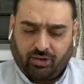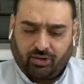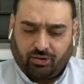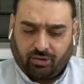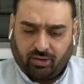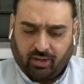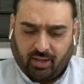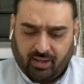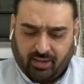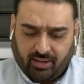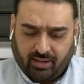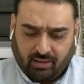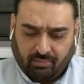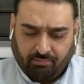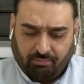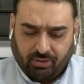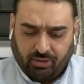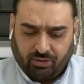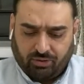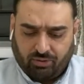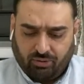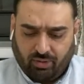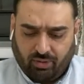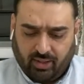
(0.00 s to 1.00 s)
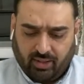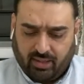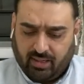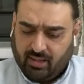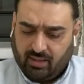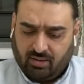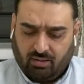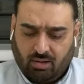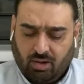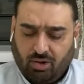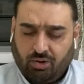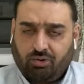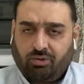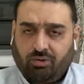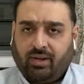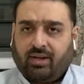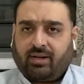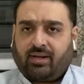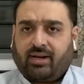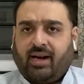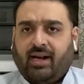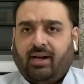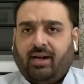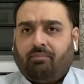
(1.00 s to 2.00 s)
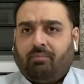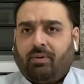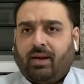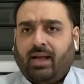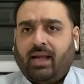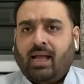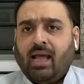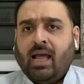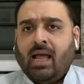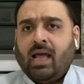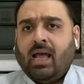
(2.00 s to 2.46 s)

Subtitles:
Donald Trump is doing. He is not doing right by